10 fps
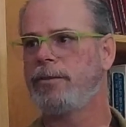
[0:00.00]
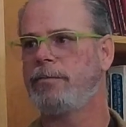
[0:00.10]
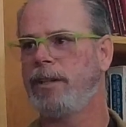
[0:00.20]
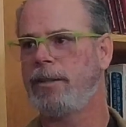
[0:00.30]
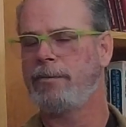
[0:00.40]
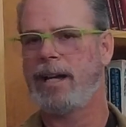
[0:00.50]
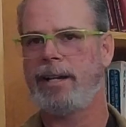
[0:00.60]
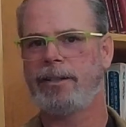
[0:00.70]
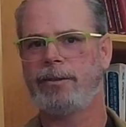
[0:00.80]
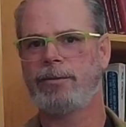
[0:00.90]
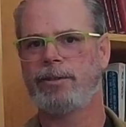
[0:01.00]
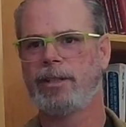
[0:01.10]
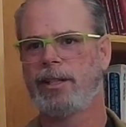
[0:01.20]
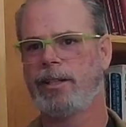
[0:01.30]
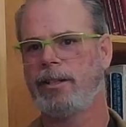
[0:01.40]
and family values,
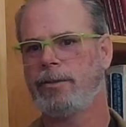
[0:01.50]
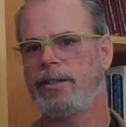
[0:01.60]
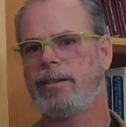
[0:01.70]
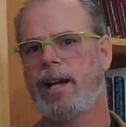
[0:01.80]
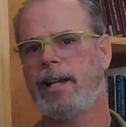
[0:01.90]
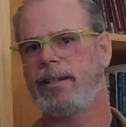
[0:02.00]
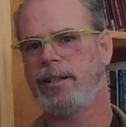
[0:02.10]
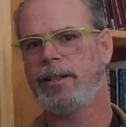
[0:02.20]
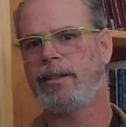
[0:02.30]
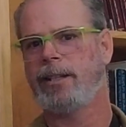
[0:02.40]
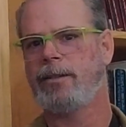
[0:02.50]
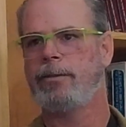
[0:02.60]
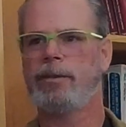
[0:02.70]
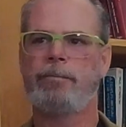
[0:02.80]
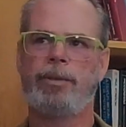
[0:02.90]
you know, this idea that you
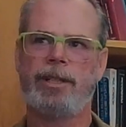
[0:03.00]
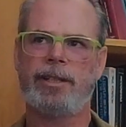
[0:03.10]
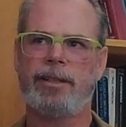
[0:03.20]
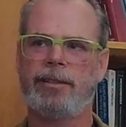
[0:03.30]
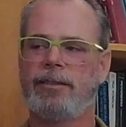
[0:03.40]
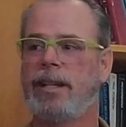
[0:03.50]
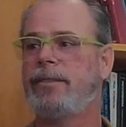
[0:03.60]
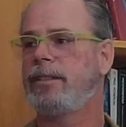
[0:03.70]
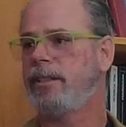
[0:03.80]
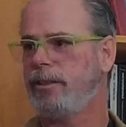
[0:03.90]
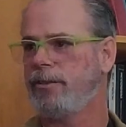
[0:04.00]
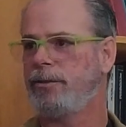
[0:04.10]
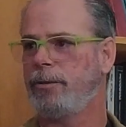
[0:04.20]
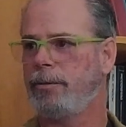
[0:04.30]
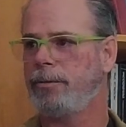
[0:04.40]
could be 17 years
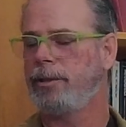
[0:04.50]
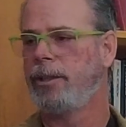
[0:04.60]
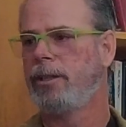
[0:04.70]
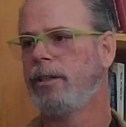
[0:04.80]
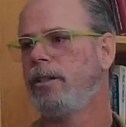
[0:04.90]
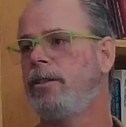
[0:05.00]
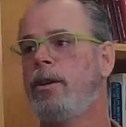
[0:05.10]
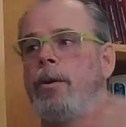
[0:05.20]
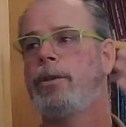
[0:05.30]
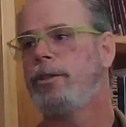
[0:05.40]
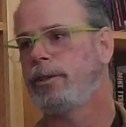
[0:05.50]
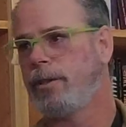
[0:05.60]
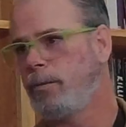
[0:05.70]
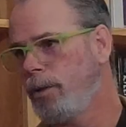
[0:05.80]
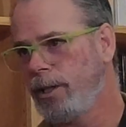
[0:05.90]
old, know that you're going to
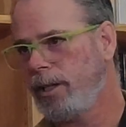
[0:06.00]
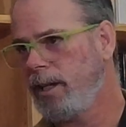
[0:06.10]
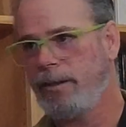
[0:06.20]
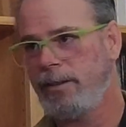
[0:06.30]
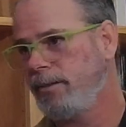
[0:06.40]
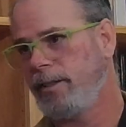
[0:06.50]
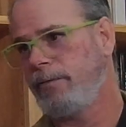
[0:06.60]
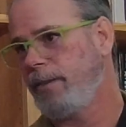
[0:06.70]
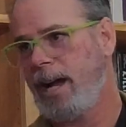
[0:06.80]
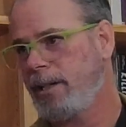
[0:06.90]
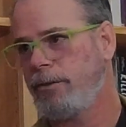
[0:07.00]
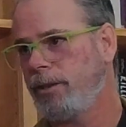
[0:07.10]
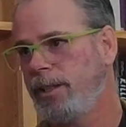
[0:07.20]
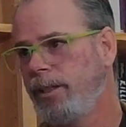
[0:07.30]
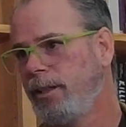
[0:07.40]
work at this, say,
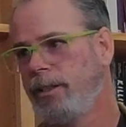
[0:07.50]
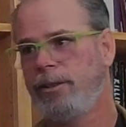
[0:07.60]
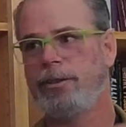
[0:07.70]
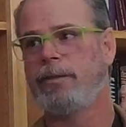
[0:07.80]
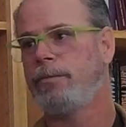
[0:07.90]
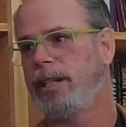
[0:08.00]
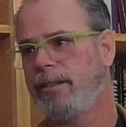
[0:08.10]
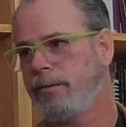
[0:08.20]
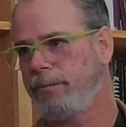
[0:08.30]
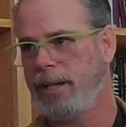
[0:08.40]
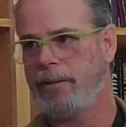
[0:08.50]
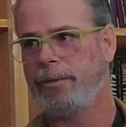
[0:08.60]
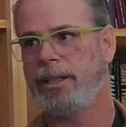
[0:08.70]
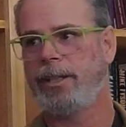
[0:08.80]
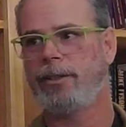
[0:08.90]
factory, you're going to raise a
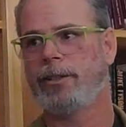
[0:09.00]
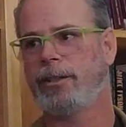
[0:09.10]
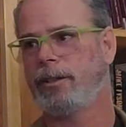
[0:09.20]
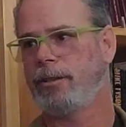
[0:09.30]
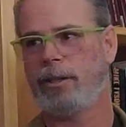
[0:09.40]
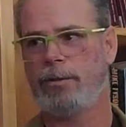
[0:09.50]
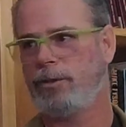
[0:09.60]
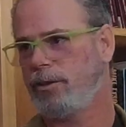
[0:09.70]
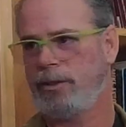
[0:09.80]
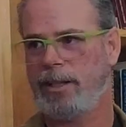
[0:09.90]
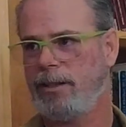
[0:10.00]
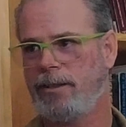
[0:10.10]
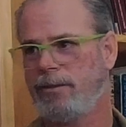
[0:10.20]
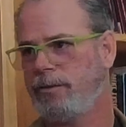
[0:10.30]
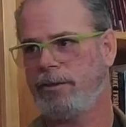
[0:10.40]
family, you're going to coach at
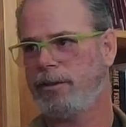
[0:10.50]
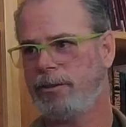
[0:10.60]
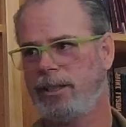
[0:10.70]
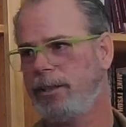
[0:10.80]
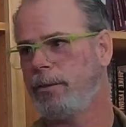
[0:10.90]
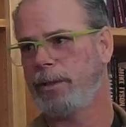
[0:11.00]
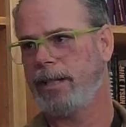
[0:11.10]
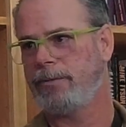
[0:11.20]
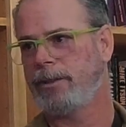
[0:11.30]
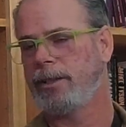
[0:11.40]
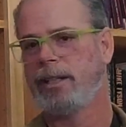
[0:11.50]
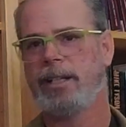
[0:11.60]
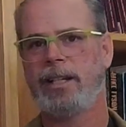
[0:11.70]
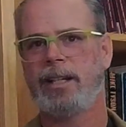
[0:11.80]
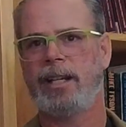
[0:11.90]
this little league or whatever.
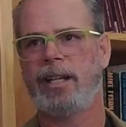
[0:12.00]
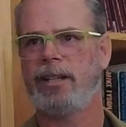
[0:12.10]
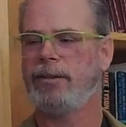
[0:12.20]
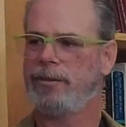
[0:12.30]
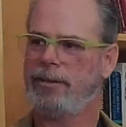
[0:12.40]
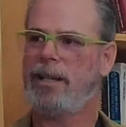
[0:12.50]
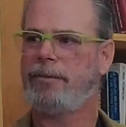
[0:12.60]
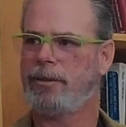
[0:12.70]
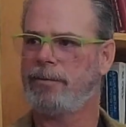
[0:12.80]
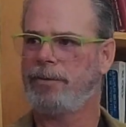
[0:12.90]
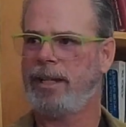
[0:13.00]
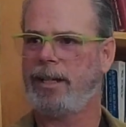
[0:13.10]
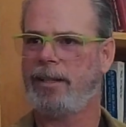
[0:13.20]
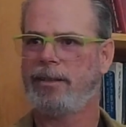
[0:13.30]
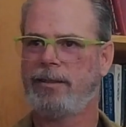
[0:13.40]
And there's a level of
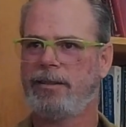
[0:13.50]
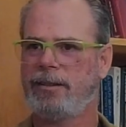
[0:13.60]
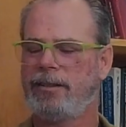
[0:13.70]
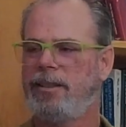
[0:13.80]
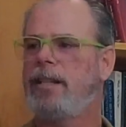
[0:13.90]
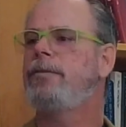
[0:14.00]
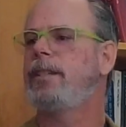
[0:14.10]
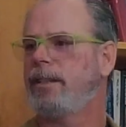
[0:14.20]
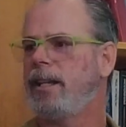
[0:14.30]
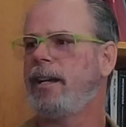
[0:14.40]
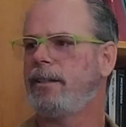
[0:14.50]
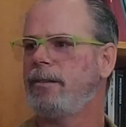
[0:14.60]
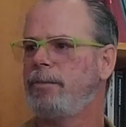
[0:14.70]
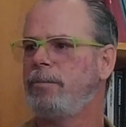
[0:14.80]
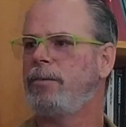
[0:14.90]
like safety in that.
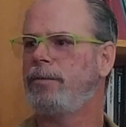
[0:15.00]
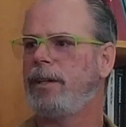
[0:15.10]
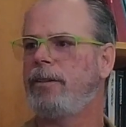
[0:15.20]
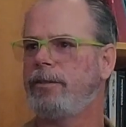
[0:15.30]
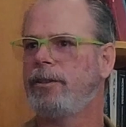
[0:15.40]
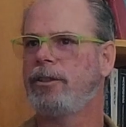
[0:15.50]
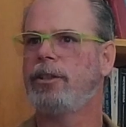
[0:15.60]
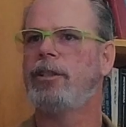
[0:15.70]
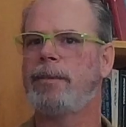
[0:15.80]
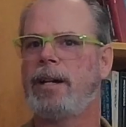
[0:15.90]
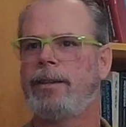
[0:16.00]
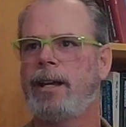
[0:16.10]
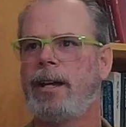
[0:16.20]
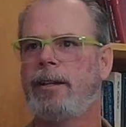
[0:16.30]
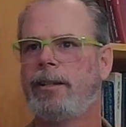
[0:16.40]
And people felt good about
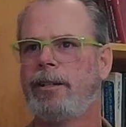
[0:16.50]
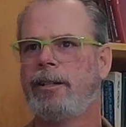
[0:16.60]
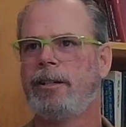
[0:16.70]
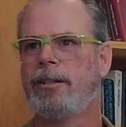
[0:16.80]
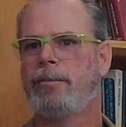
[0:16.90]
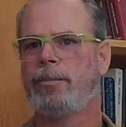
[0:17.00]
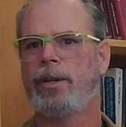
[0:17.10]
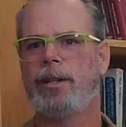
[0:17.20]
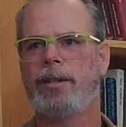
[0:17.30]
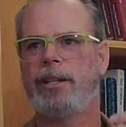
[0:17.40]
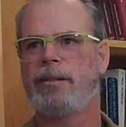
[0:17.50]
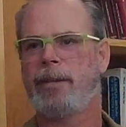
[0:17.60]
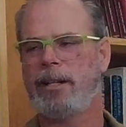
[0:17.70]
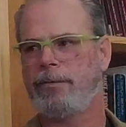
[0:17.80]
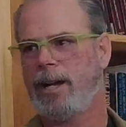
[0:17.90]
that. But then you
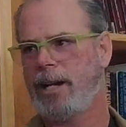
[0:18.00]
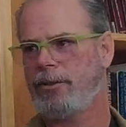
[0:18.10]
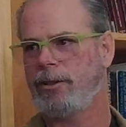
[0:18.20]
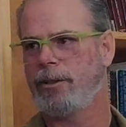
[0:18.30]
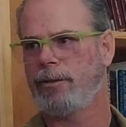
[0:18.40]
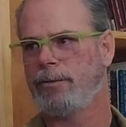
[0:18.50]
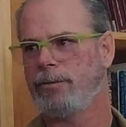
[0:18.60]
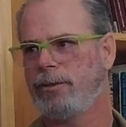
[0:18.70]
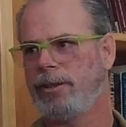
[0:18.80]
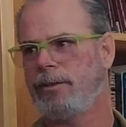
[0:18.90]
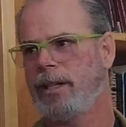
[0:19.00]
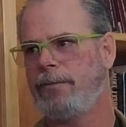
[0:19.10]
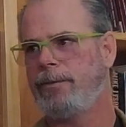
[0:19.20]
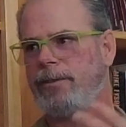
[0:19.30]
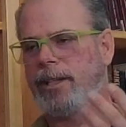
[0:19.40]
manufacturing goes and you're
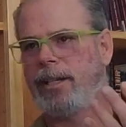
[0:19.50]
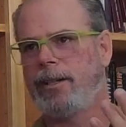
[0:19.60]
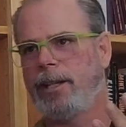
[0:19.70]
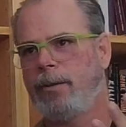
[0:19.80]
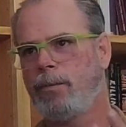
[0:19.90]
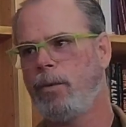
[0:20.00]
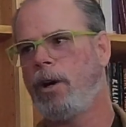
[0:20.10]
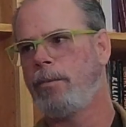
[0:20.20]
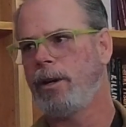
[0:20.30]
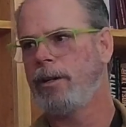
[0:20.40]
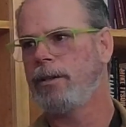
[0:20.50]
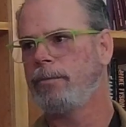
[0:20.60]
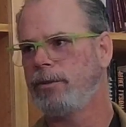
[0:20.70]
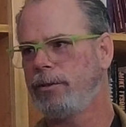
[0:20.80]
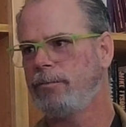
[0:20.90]
left with, say, like Walmart
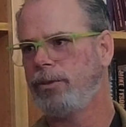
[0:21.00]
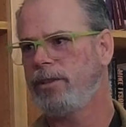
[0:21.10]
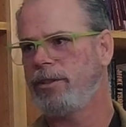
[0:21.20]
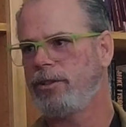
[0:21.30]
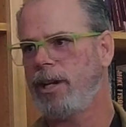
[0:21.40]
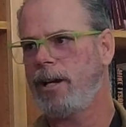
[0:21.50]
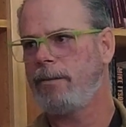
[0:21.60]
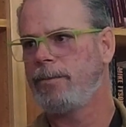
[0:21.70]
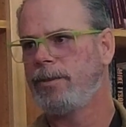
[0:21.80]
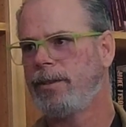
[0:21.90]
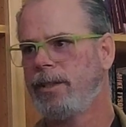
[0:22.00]
or prison jobs